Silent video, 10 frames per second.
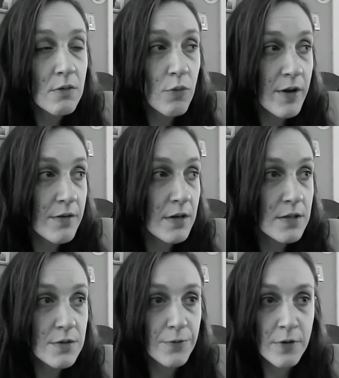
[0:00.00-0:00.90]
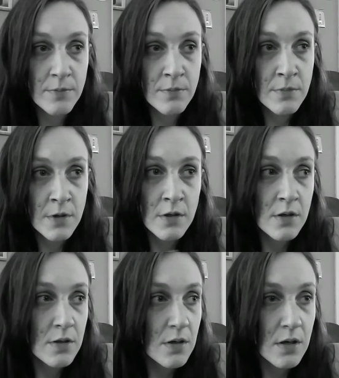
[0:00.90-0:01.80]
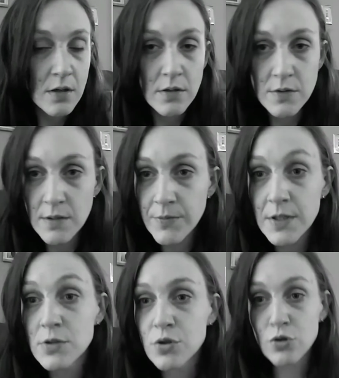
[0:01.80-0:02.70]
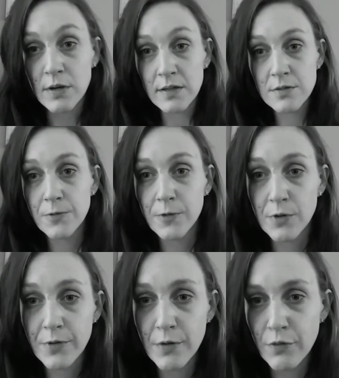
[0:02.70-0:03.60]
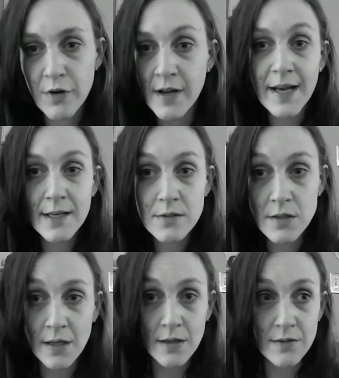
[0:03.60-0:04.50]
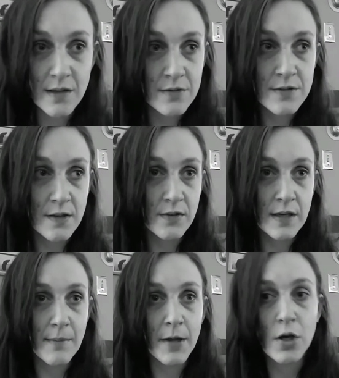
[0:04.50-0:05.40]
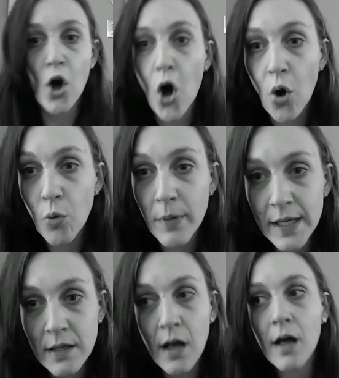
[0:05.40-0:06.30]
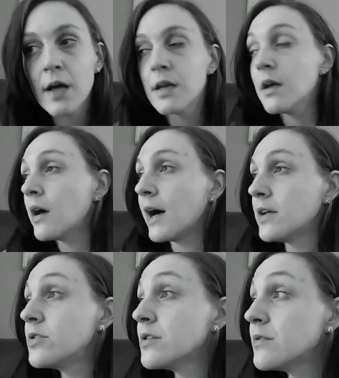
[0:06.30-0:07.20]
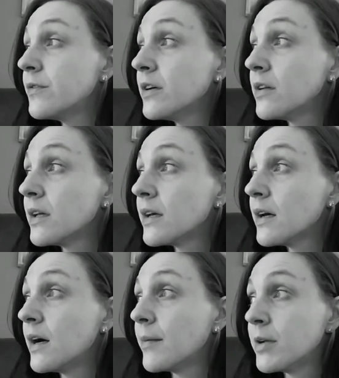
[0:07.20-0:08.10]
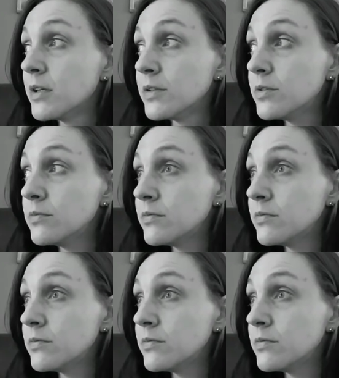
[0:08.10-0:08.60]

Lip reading: Whether it's from something stressful that Renee says, and suddenly I'm like, oh my god, I just feel like I'm gonna